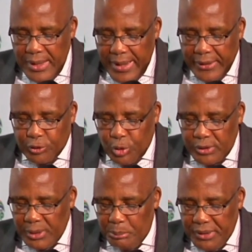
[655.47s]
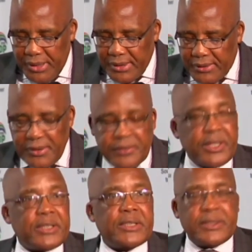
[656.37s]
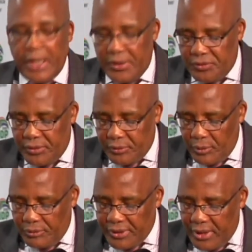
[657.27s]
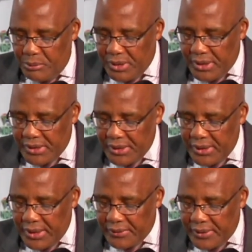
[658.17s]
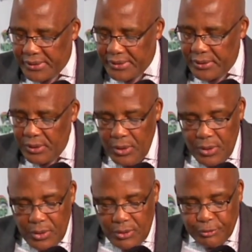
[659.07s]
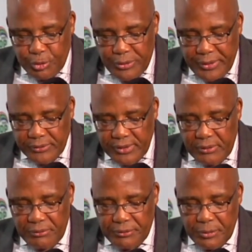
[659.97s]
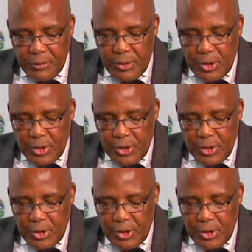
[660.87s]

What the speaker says: as contemplated in Section 10.6 of the Immigration Act 13 of 2002,